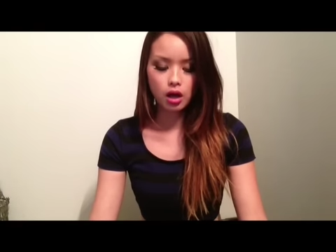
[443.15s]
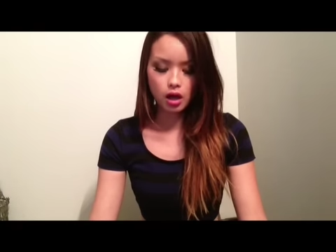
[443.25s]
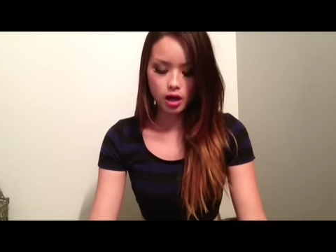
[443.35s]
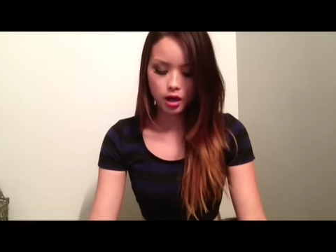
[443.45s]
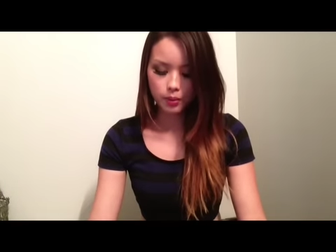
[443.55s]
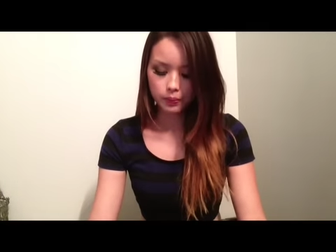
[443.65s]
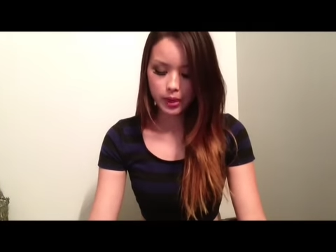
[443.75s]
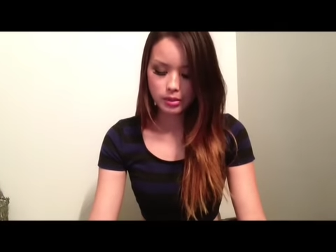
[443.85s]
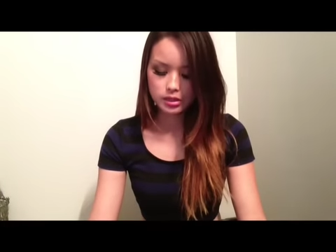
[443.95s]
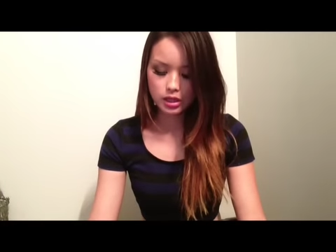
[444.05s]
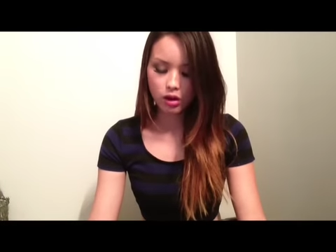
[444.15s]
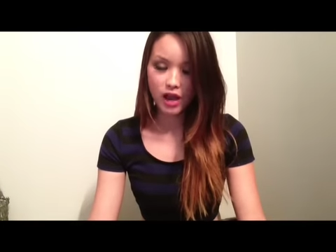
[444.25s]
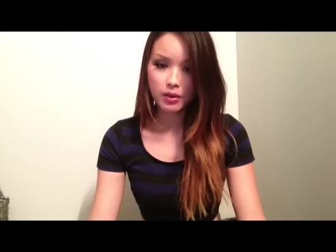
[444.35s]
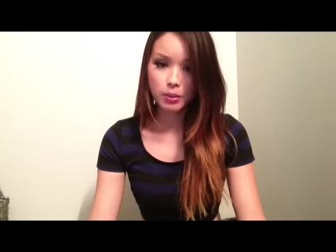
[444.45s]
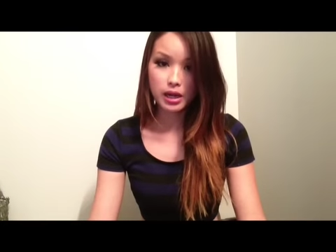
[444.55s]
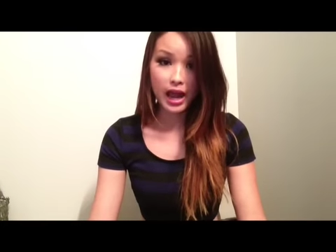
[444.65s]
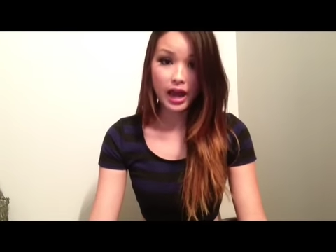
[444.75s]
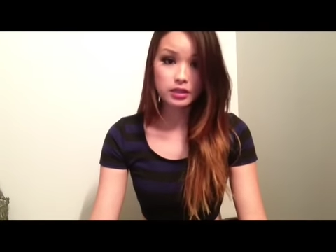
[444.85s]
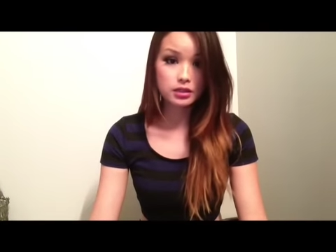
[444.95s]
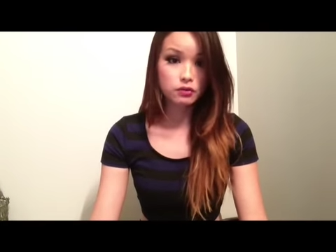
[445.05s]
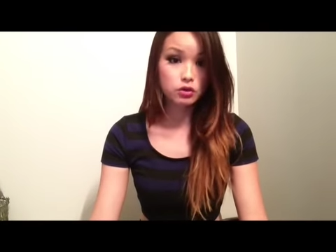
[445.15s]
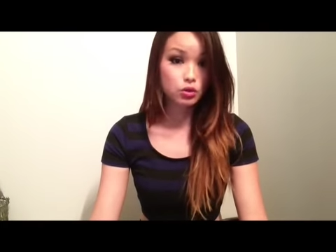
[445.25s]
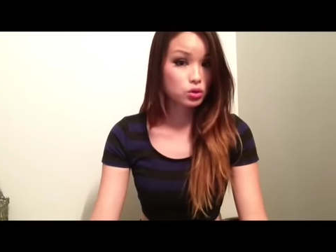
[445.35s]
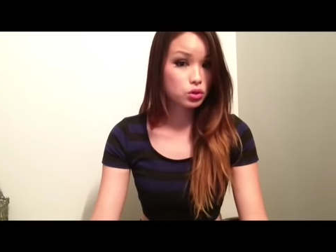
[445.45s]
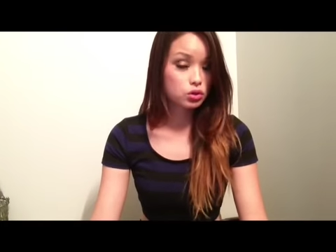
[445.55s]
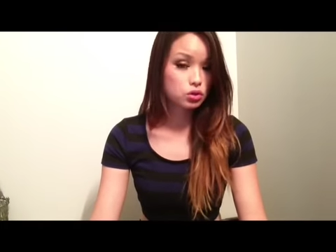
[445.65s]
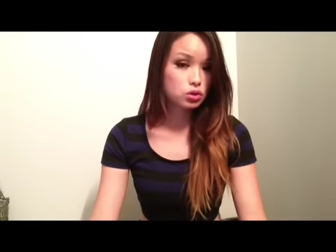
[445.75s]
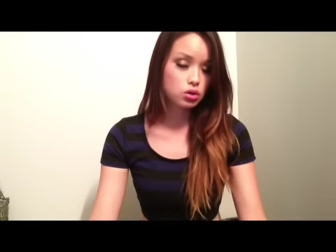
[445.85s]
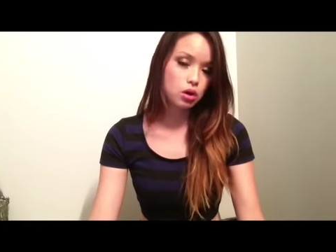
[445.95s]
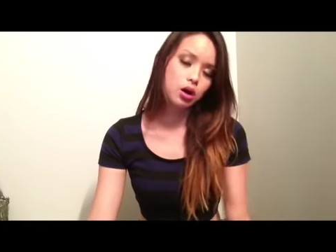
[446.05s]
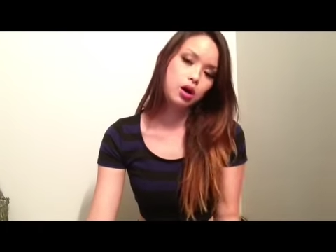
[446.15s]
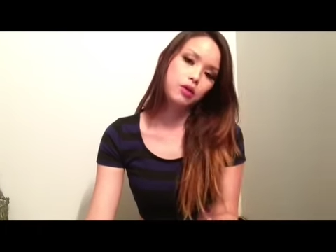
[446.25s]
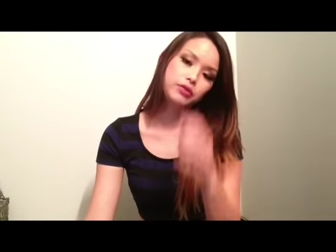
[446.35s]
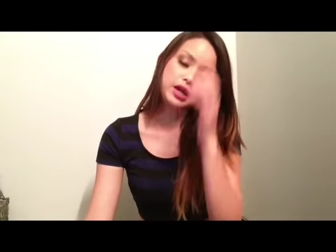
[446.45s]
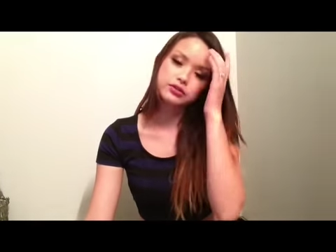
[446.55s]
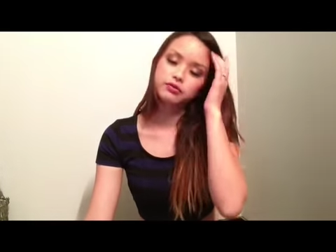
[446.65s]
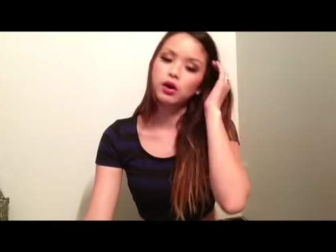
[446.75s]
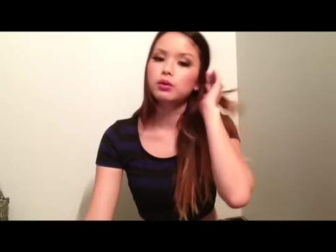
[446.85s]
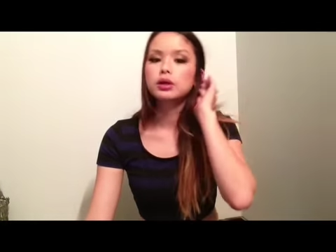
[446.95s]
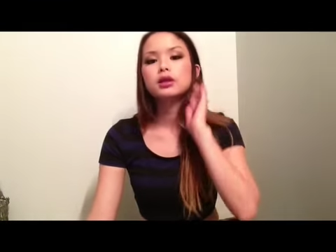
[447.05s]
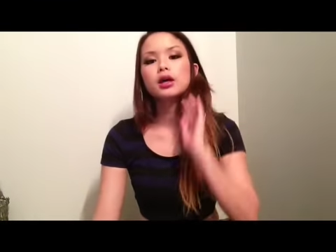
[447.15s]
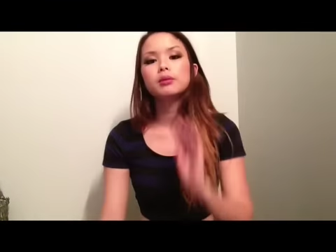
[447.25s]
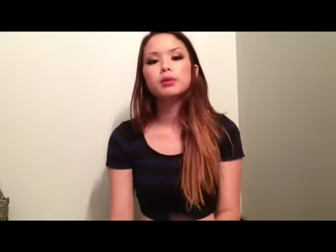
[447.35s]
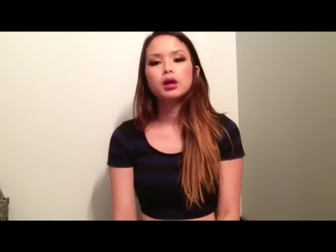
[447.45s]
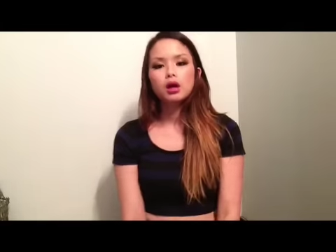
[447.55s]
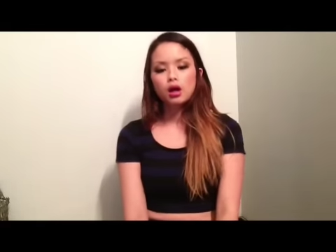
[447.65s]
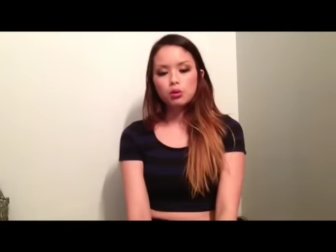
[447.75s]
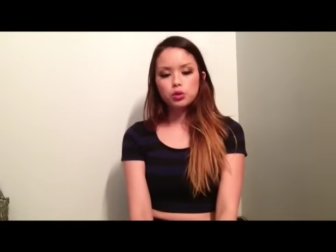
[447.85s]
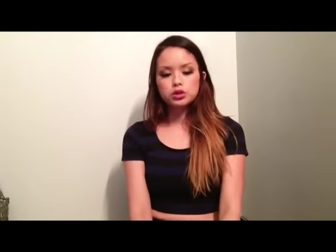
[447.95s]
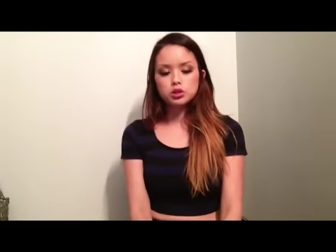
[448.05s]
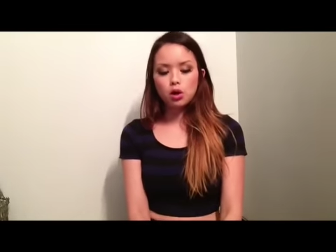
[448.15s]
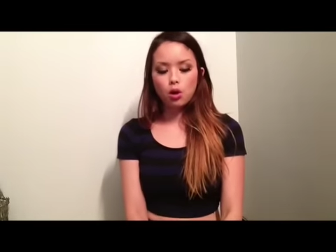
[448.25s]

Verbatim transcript: Um, that means they don't have that many active users um, that's following them, which